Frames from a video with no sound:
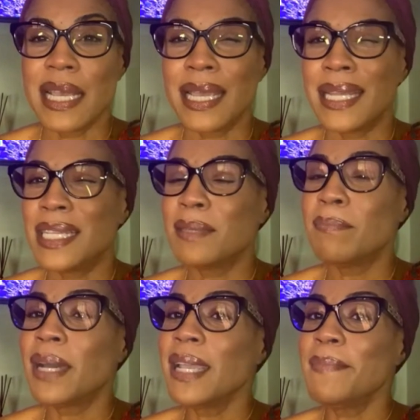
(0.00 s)
And this
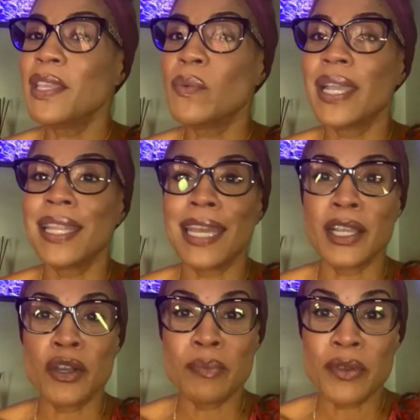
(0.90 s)
might be the way that I
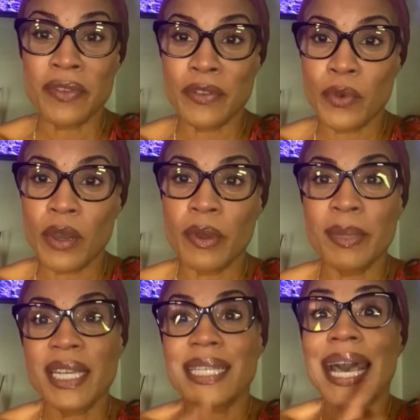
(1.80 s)
go moving forward
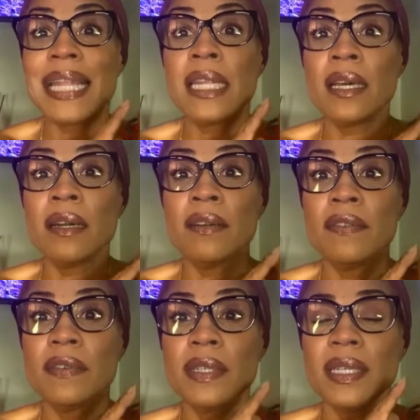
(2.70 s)
because I love,
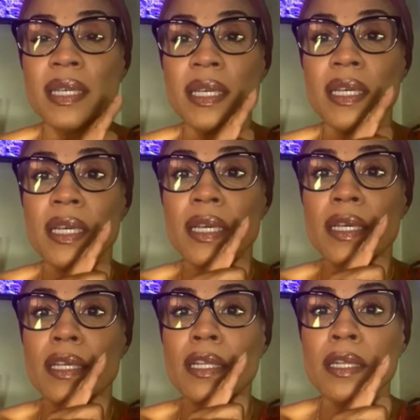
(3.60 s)

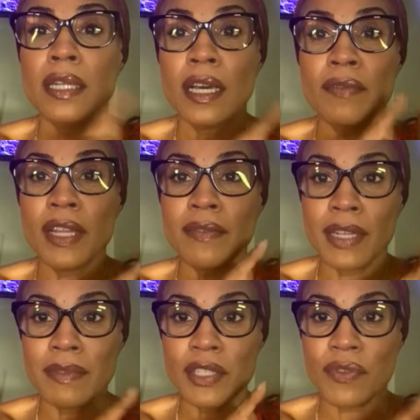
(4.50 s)
love, love,
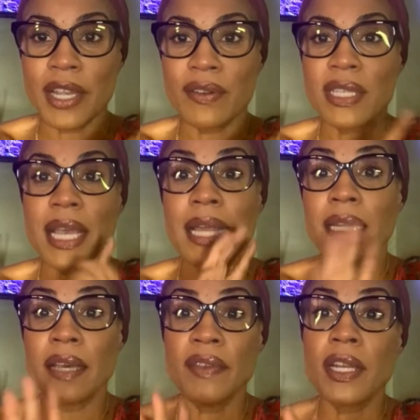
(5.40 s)
love this fragrance. I
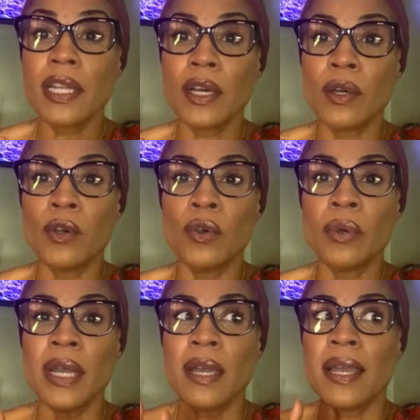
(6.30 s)
love it alone
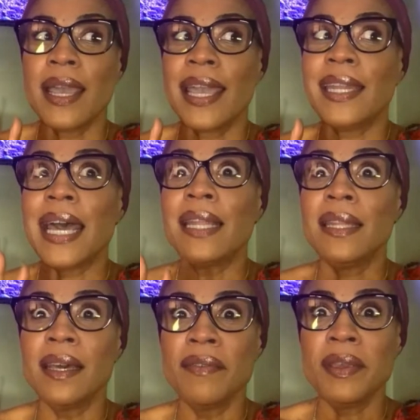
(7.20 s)
and I
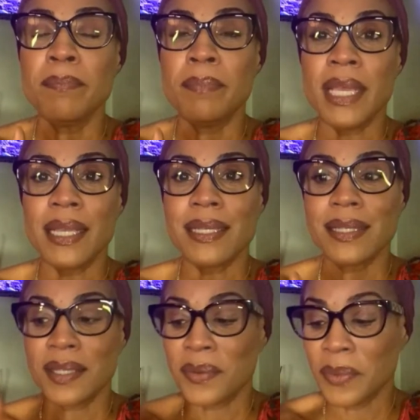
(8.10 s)
love it
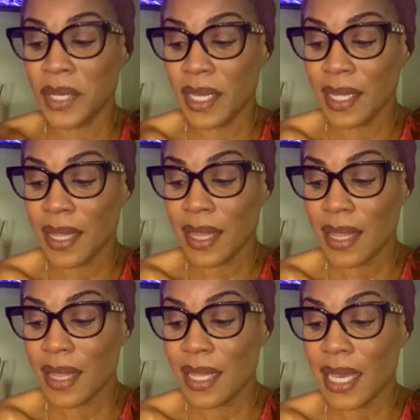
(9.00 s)
mixed with
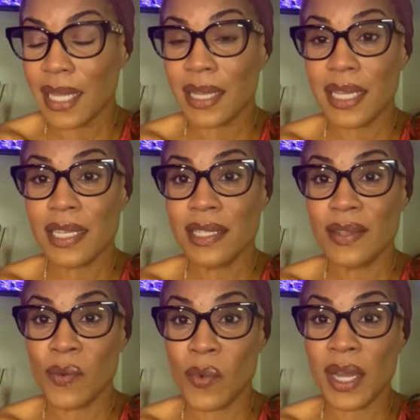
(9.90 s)
at least
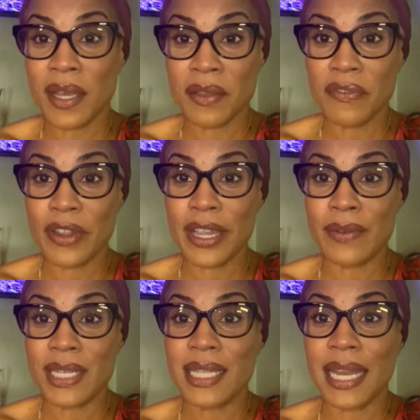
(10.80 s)
one other
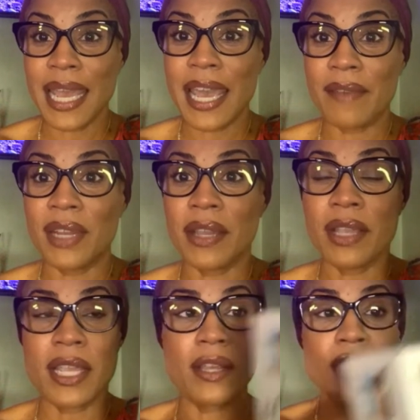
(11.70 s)
fragrance that I have down here.